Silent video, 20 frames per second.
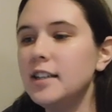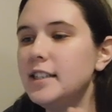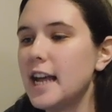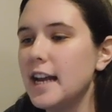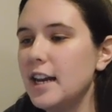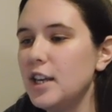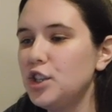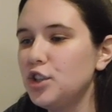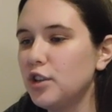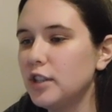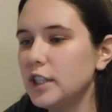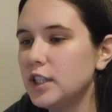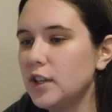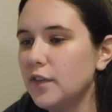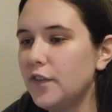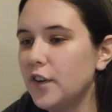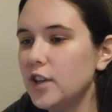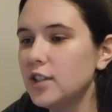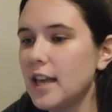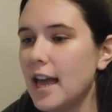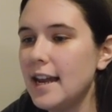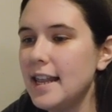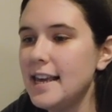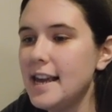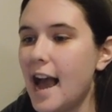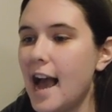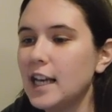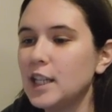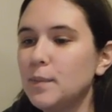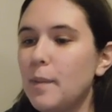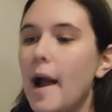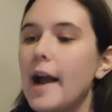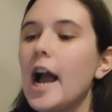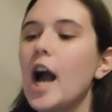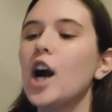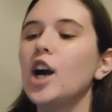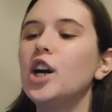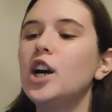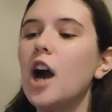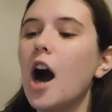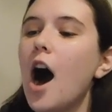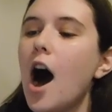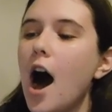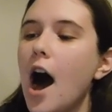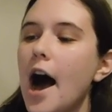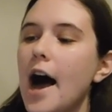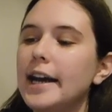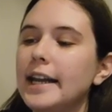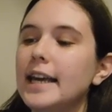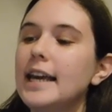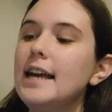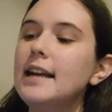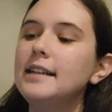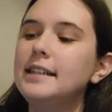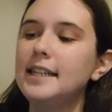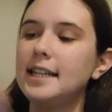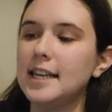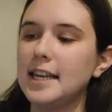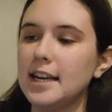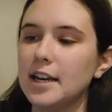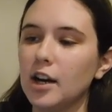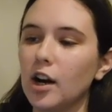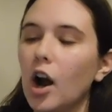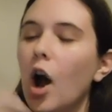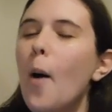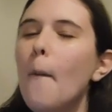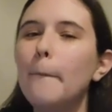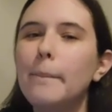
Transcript: Dennis Christopher's Eddie Kaspbrak, God tier.